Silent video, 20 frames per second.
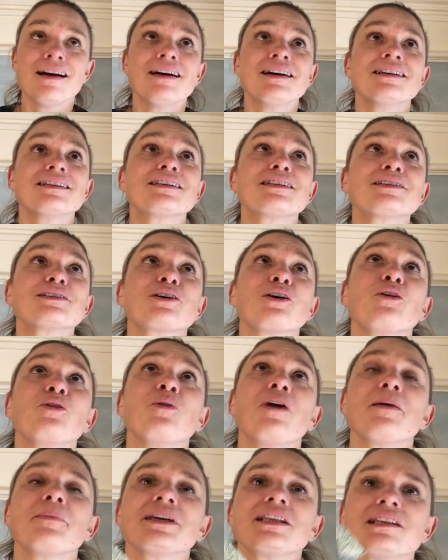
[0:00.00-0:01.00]
So
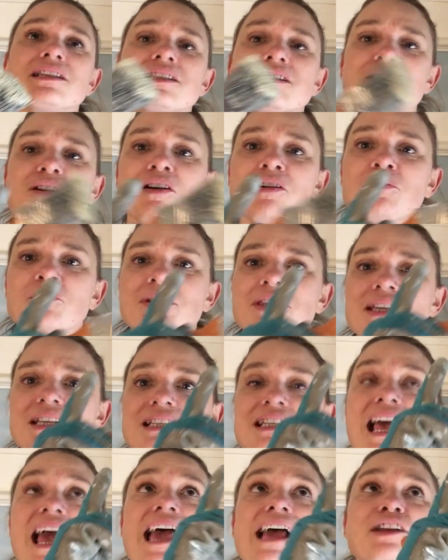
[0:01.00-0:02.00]
I'm going to start with
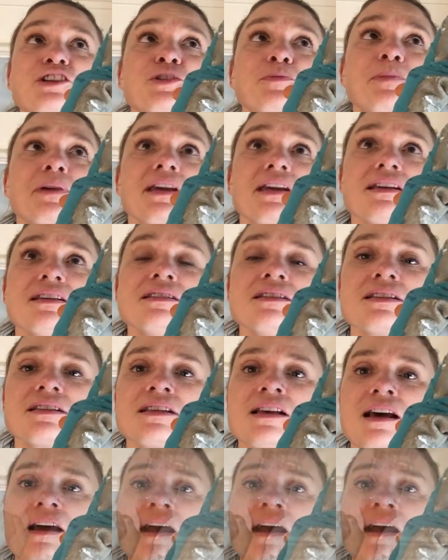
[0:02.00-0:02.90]
this edge piece,